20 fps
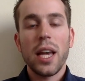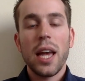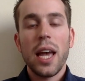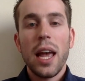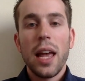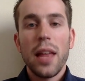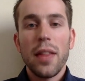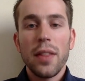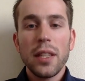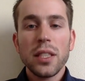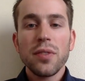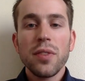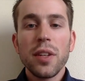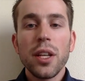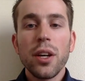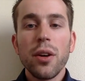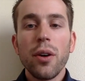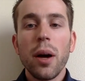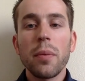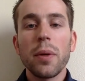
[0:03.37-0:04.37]
In this
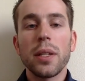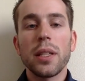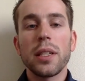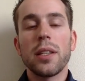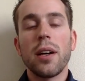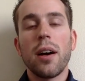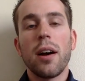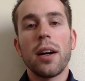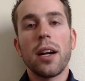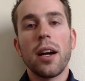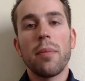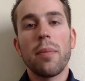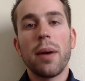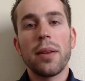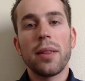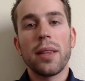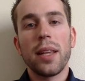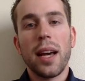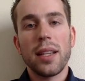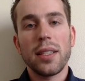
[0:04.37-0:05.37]
video I'm going to talk about
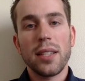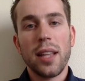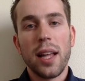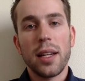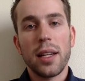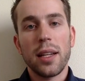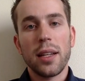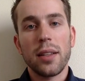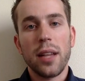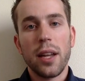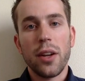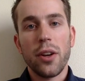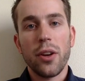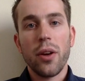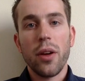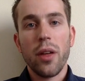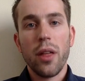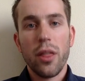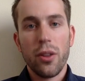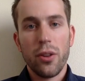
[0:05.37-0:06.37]
the Icelandic letter
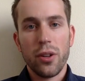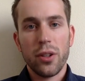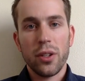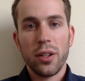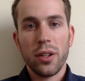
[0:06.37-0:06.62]
thorn.